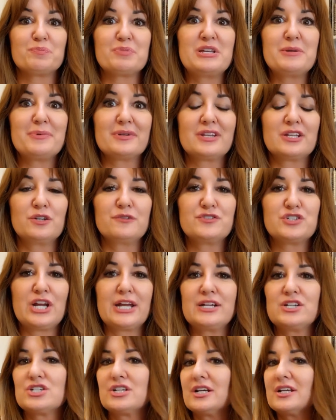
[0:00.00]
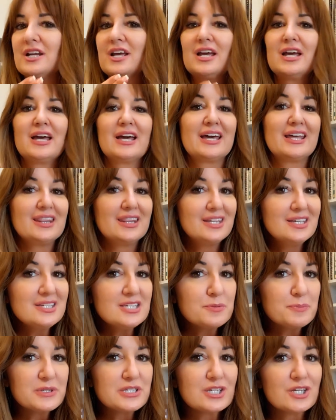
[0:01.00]
people that you've changed it. In this
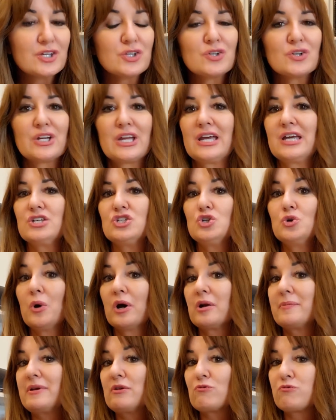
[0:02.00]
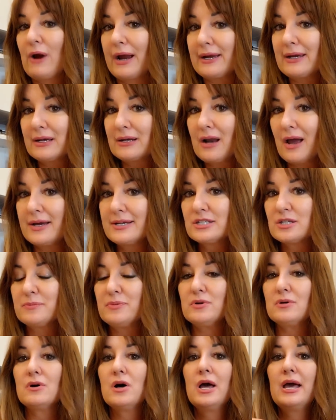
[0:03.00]
particular case, you want to be
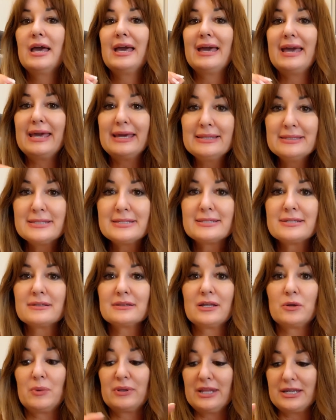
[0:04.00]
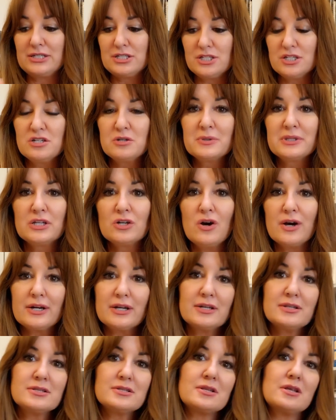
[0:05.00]
recognizable instantly. When they see you in the
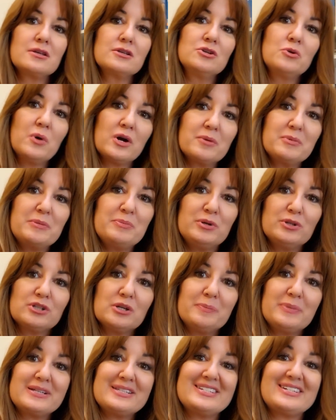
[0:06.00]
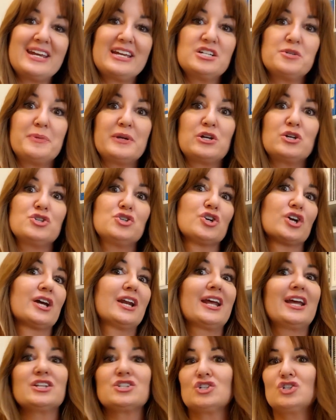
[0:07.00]
audience, you want to be pulled up on stage because you're going
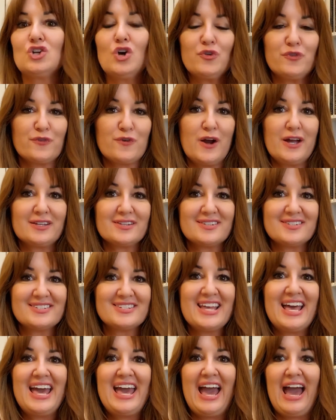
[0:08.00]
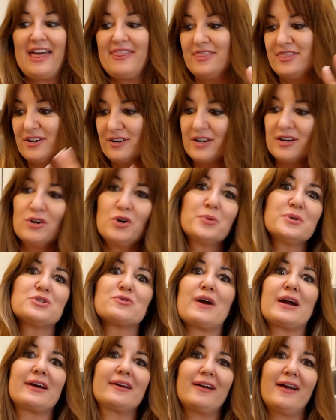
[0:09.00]
to get to know friends, and they're going to always
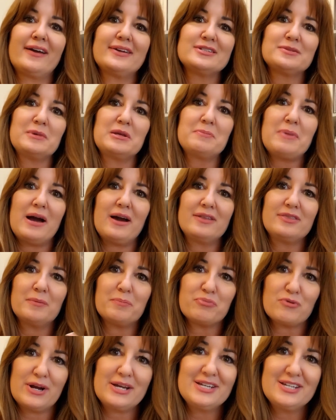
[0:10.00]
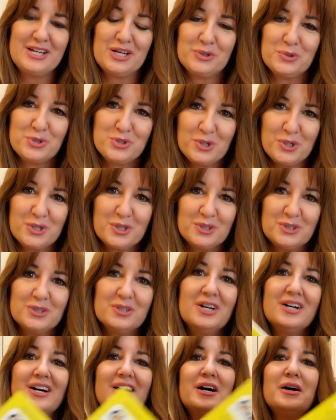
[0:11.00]
recognize me by the bright yellow circle
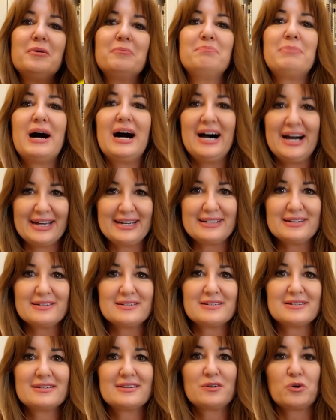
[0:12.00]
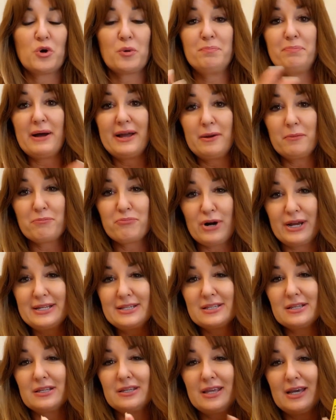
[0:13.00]
behind, or
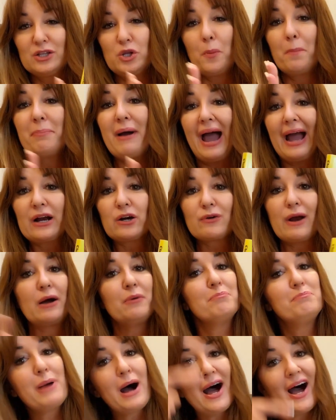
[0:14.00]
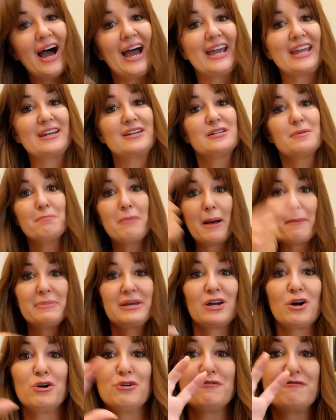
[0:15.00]
bright yellow background behind my big
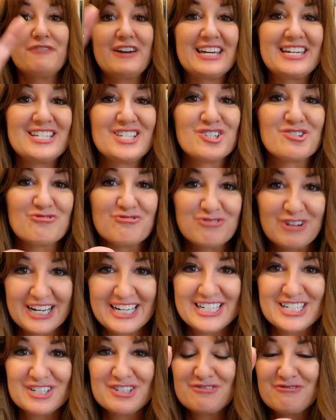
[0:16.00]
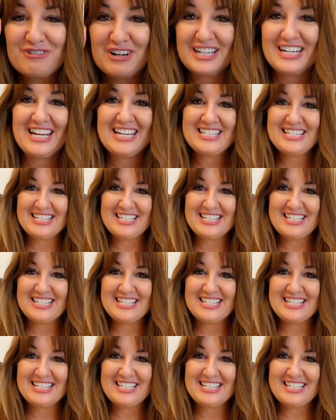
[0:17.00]
old face, right front and